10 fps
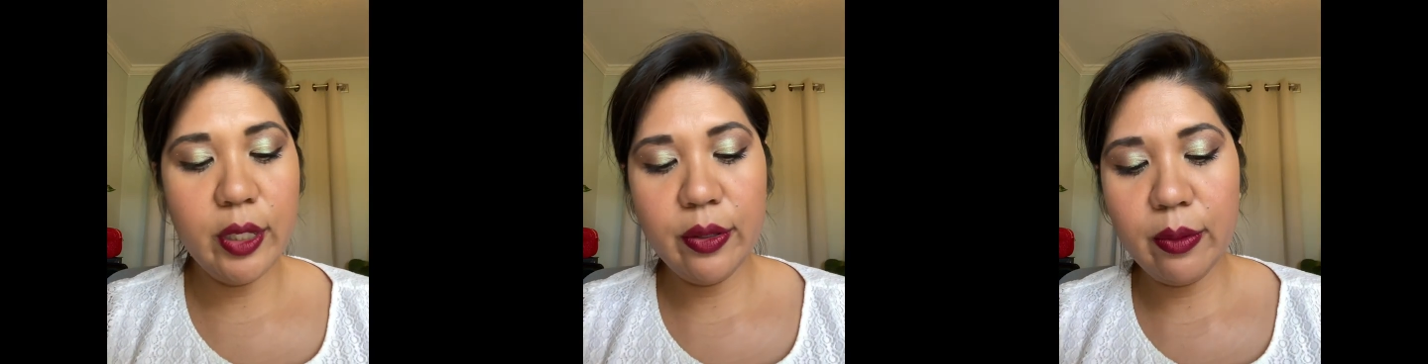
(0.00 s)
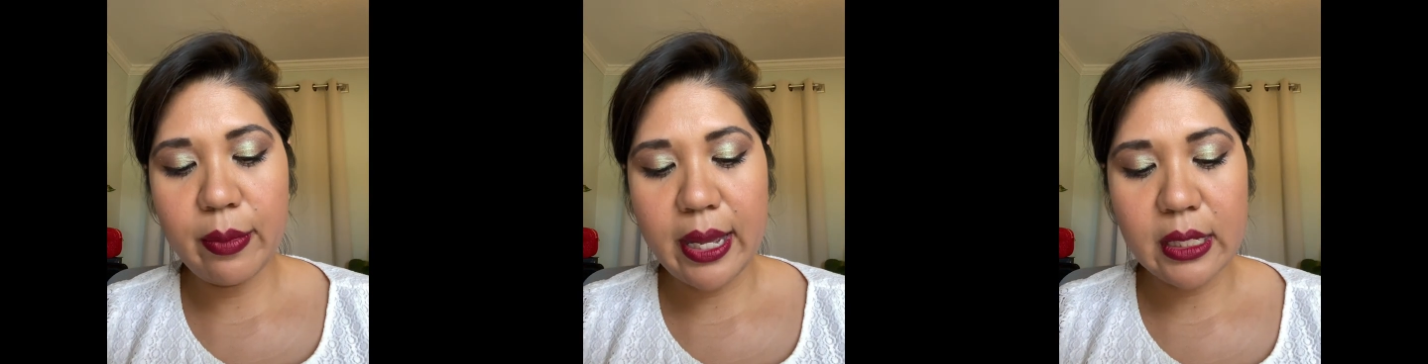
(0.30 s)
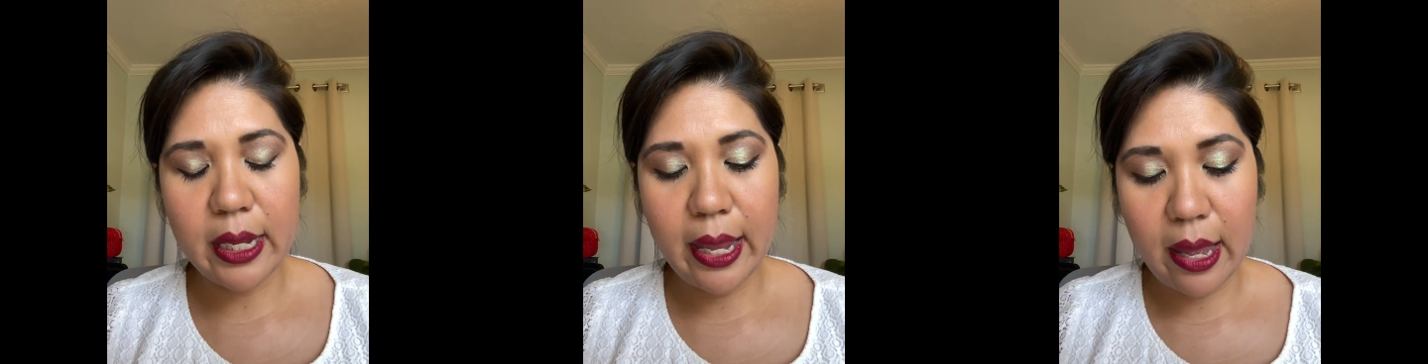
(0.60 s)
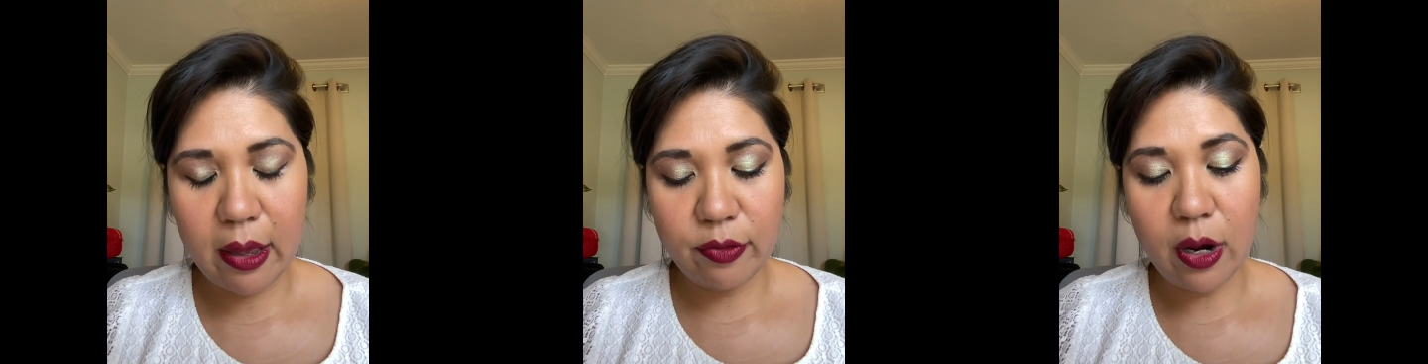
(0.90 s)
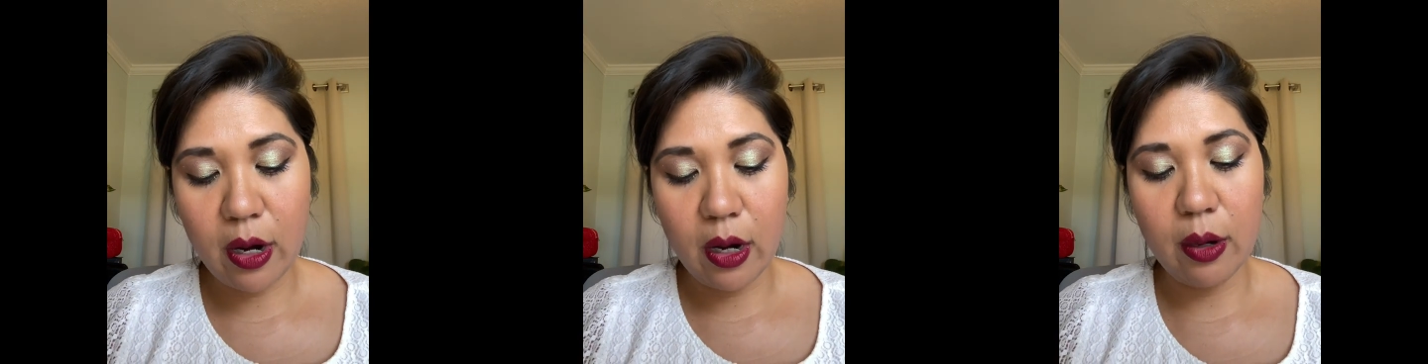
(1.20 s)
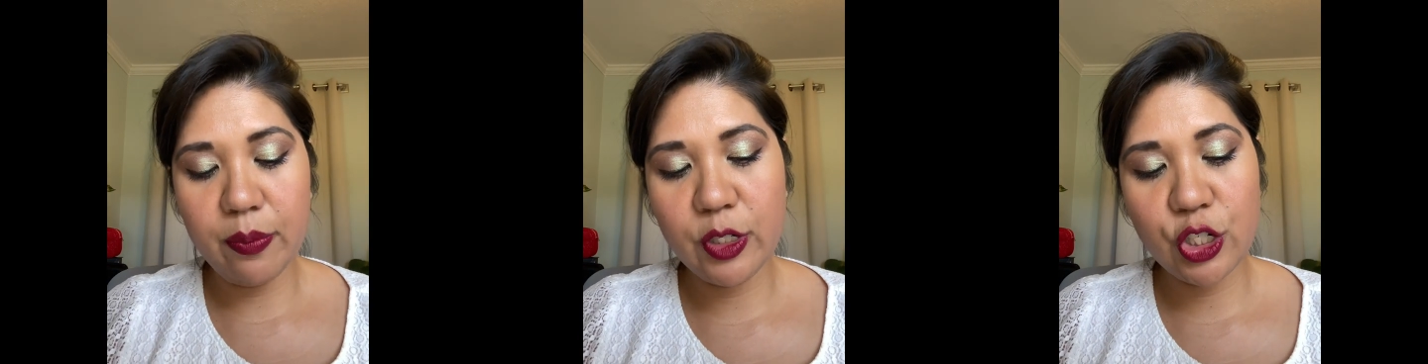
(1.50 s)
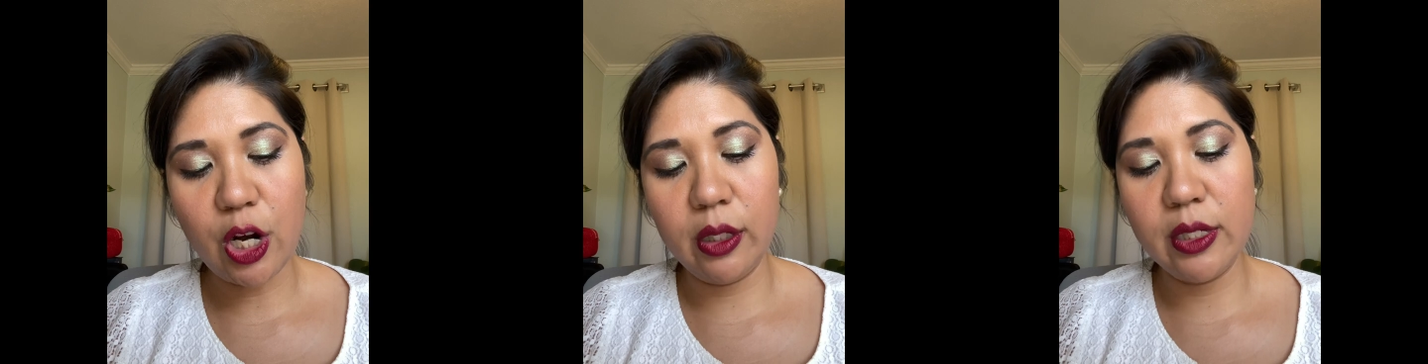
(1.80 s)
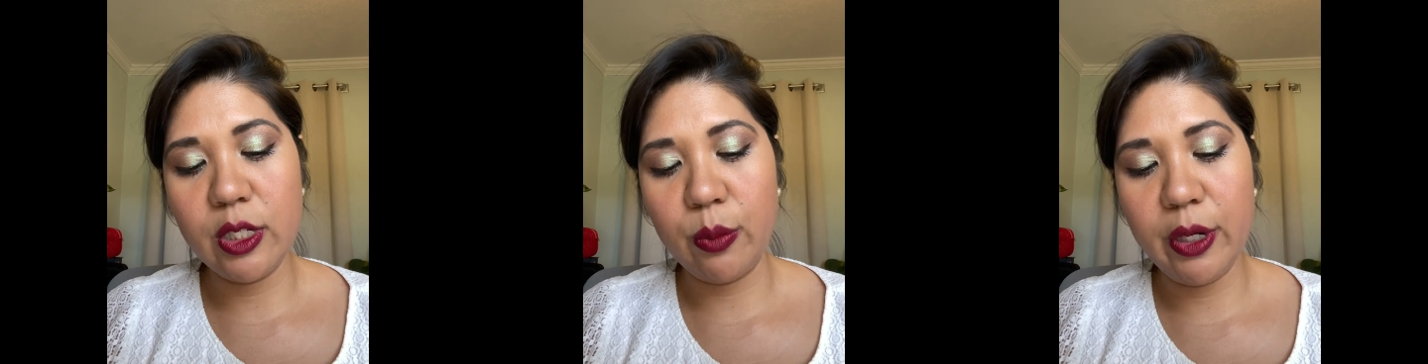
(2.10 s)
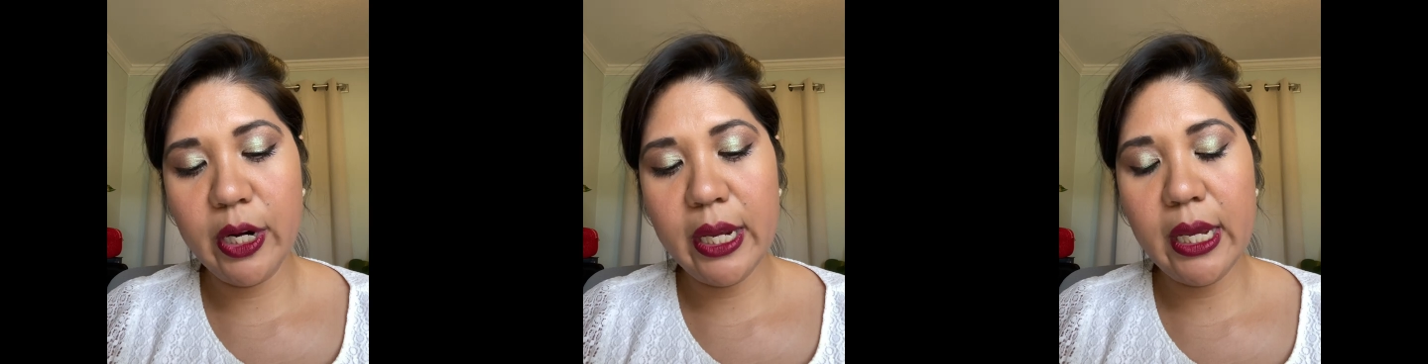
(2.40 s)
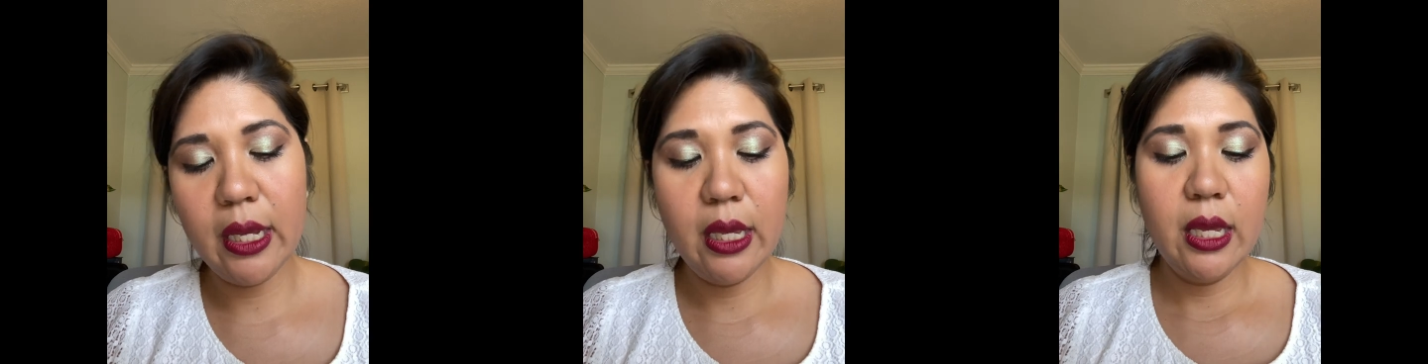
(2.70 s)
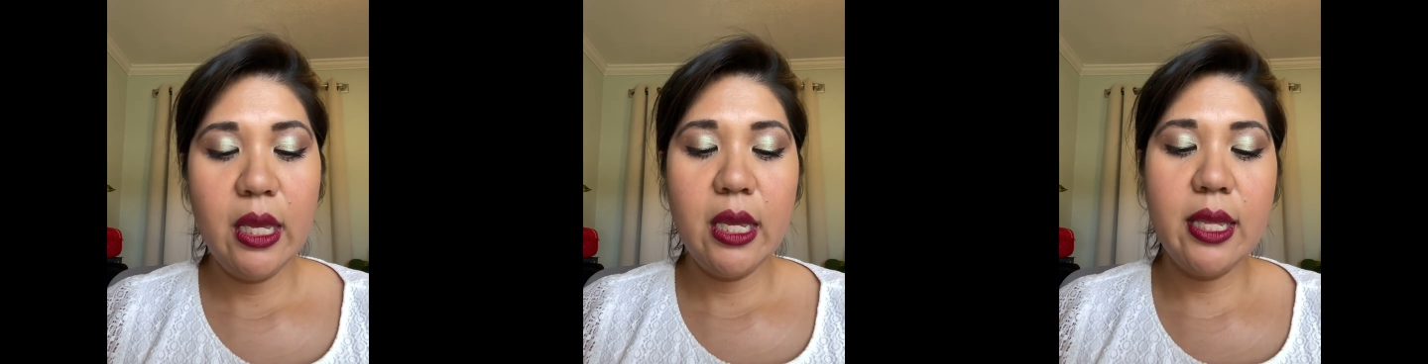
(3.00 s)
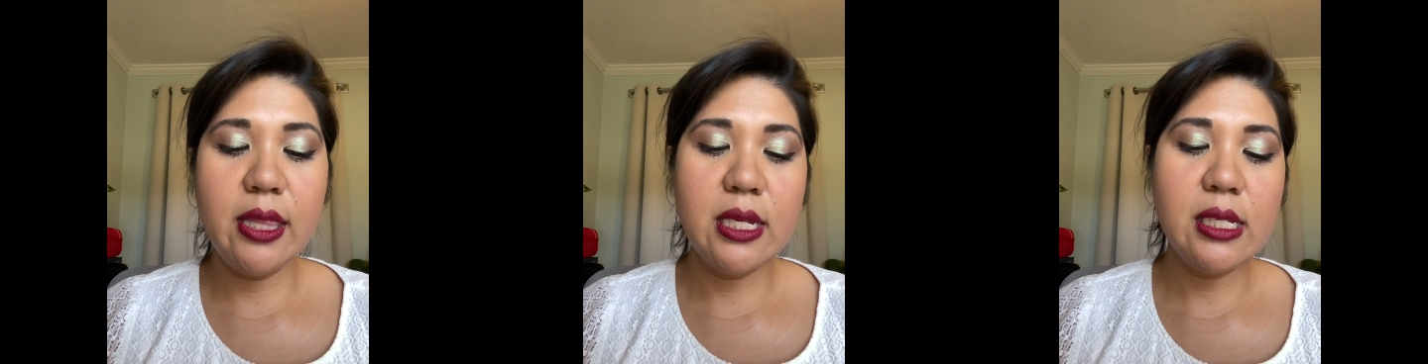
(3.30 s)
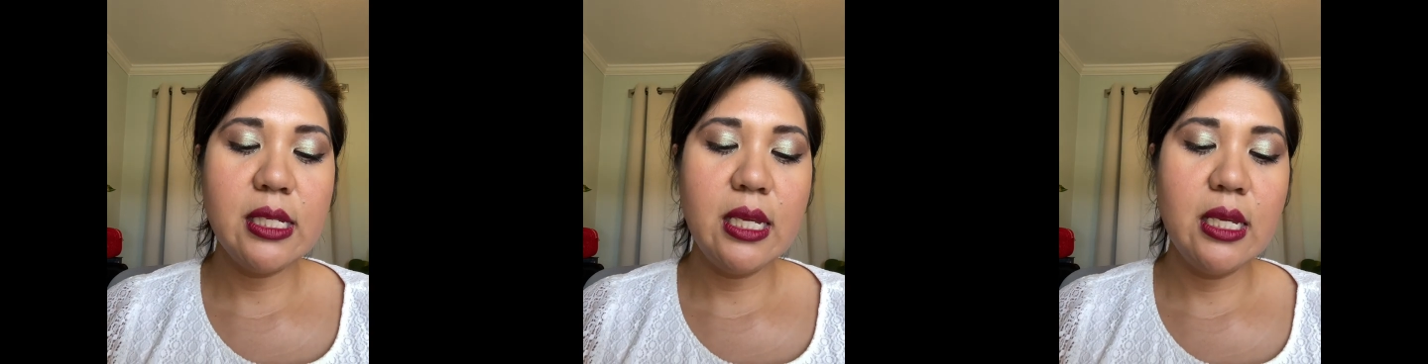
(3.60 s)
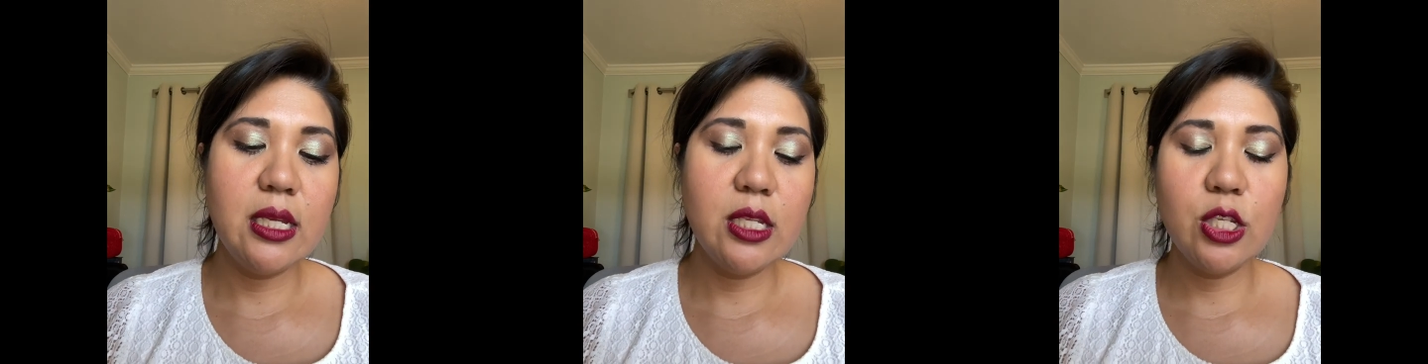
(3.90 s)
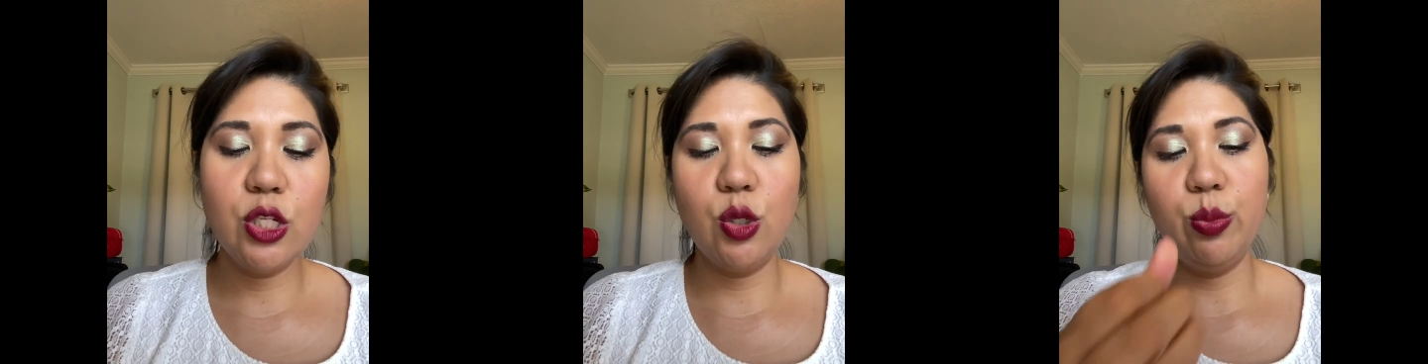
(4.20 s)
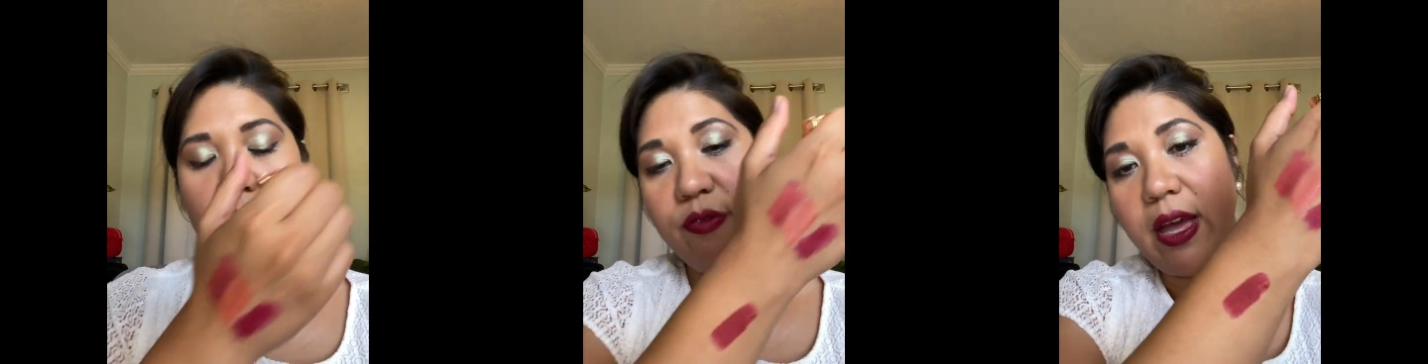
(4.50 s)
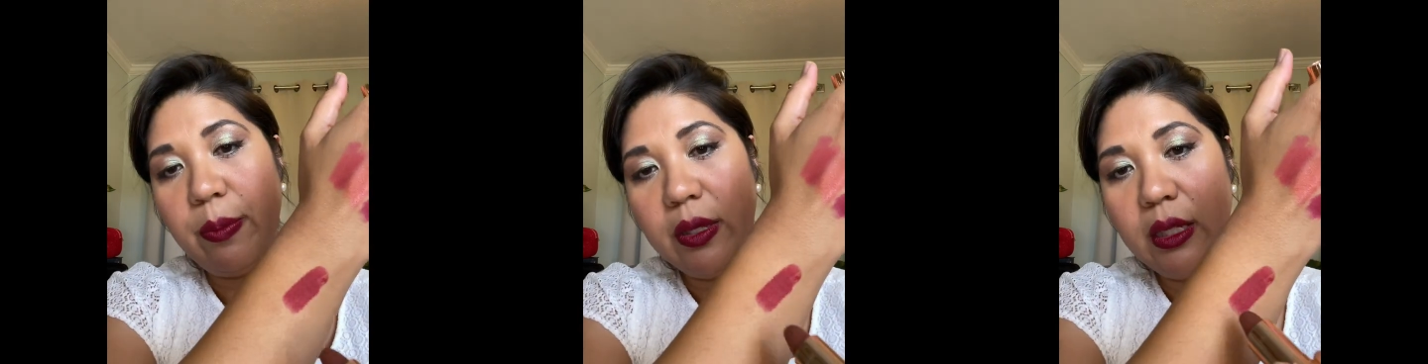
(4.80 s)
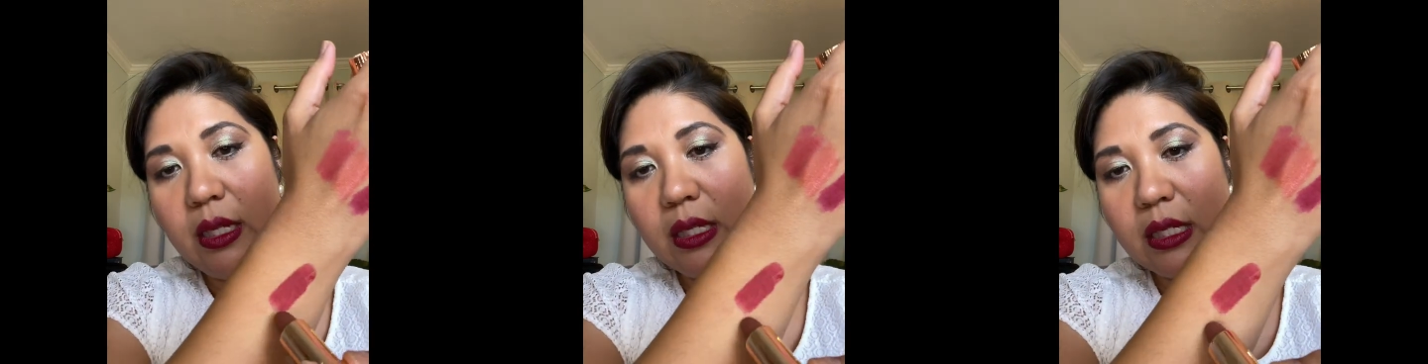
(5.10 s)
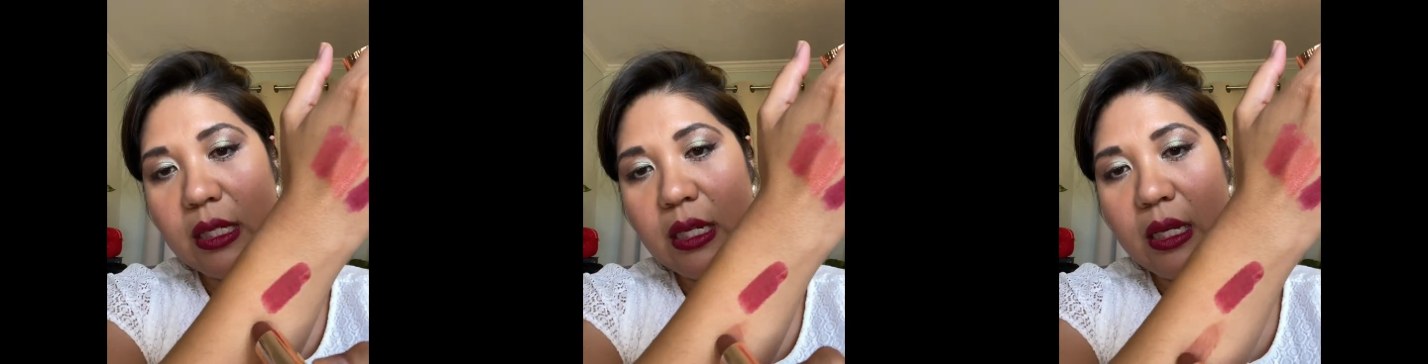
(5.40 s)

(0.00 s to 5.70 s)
other mattes I have are Charlotte Tilbury and this is super fabulous.